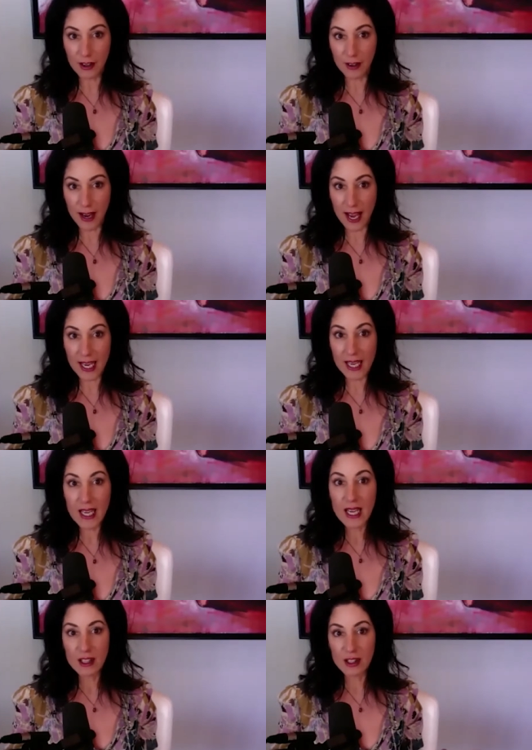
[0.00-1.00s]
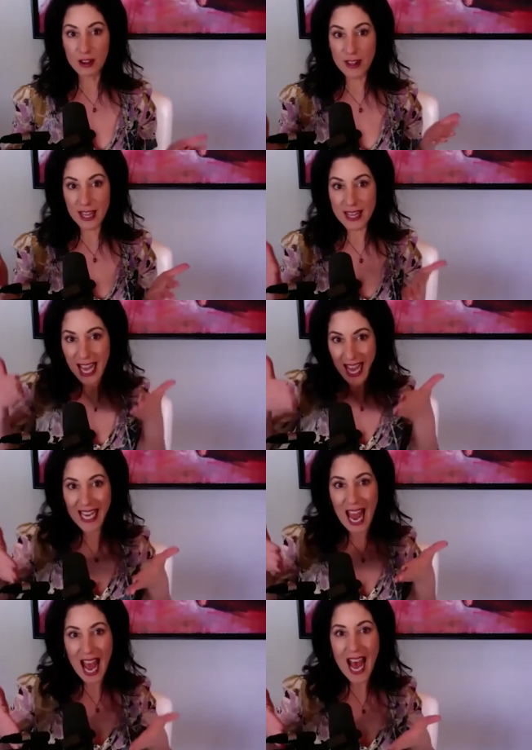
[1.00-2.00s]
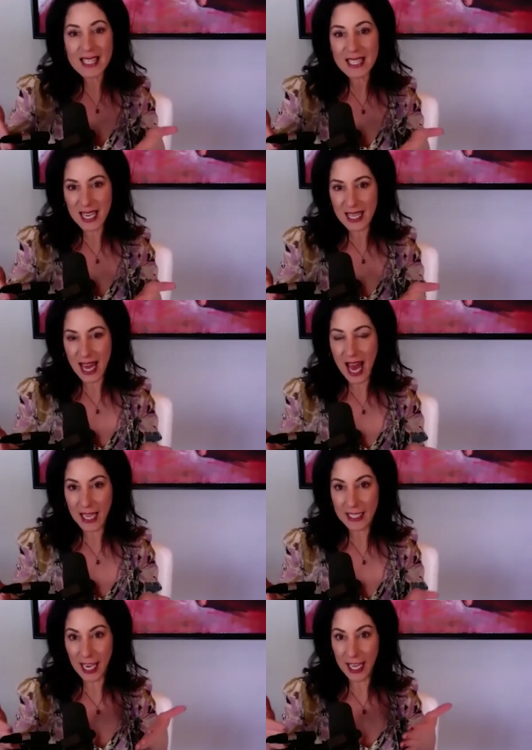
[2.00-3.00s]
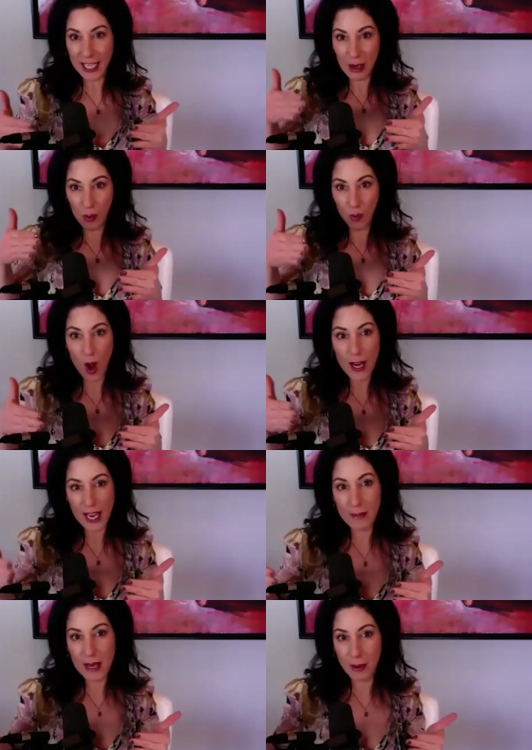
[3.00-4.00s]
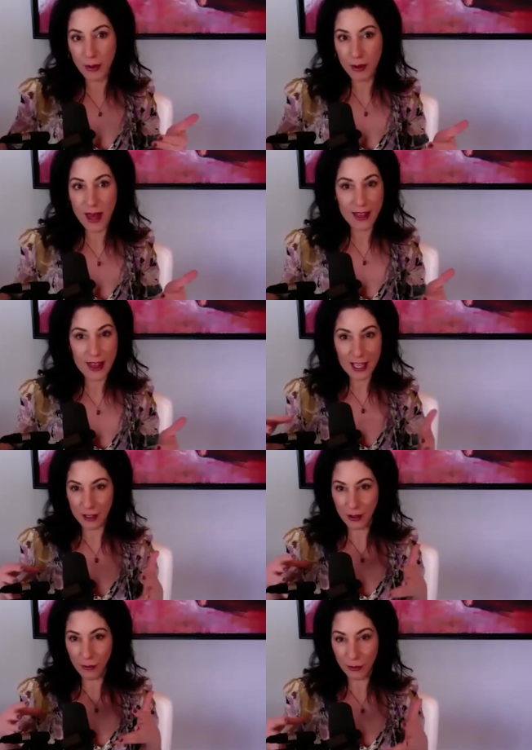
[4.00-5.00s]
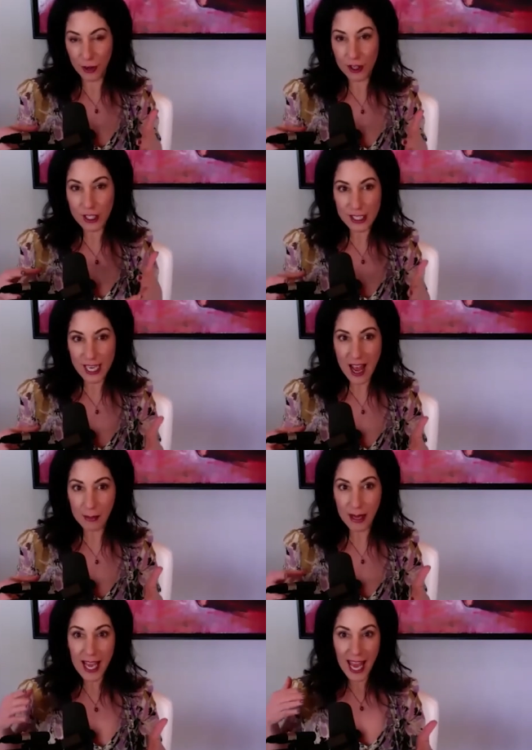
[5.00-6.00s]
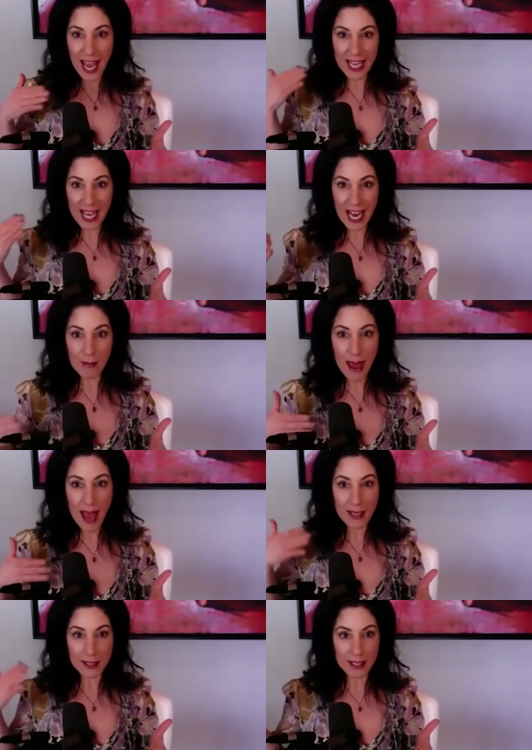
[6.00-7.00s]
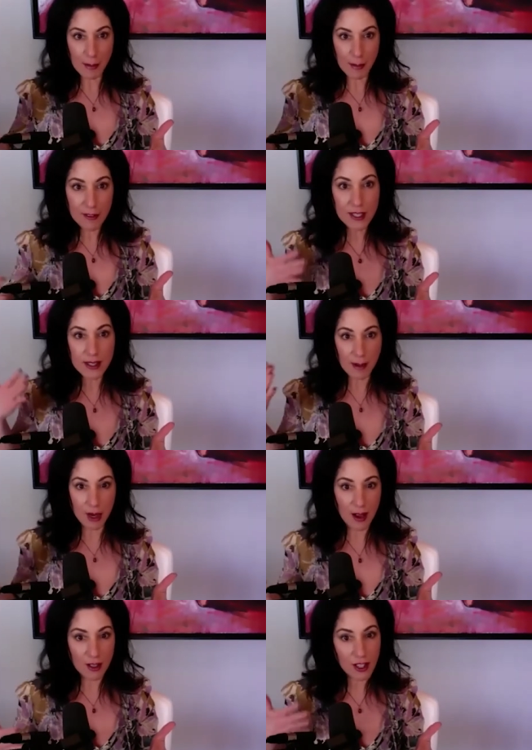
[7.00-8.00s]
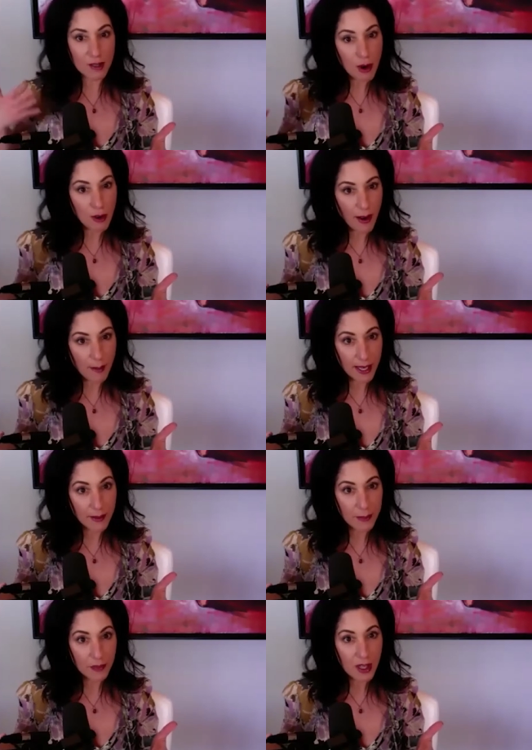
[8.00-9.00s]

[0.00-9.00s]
Okay. So in asking that and walking people through that, that is the first step in getting past some of this subconscious programming.